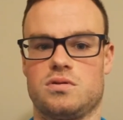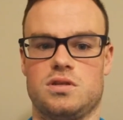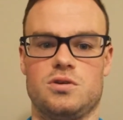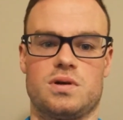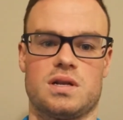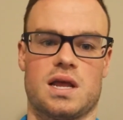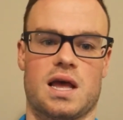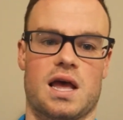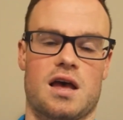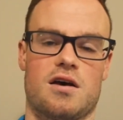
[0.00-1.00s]
You can
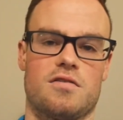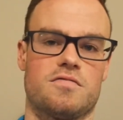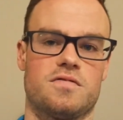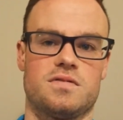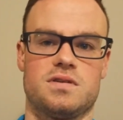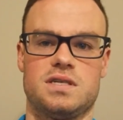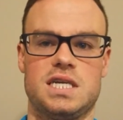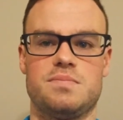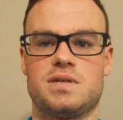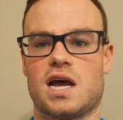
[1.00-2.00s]
have
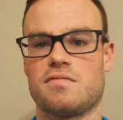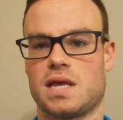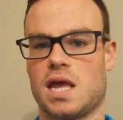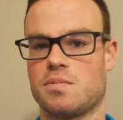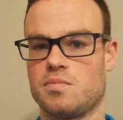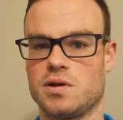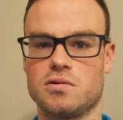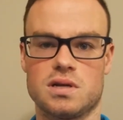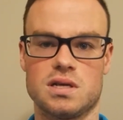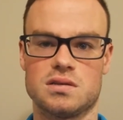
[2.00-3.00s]
deep dive
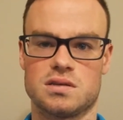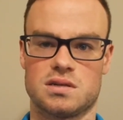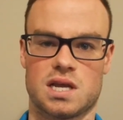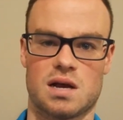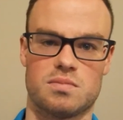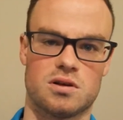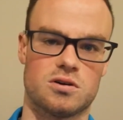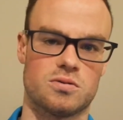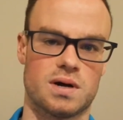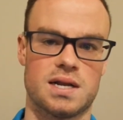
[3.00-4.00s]
capabilities in
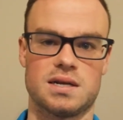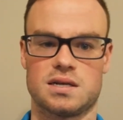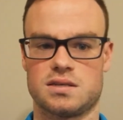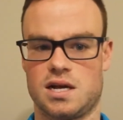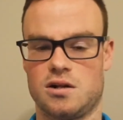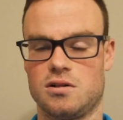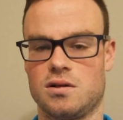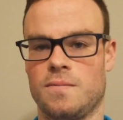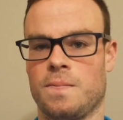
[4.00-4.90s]
Tableau and Excel.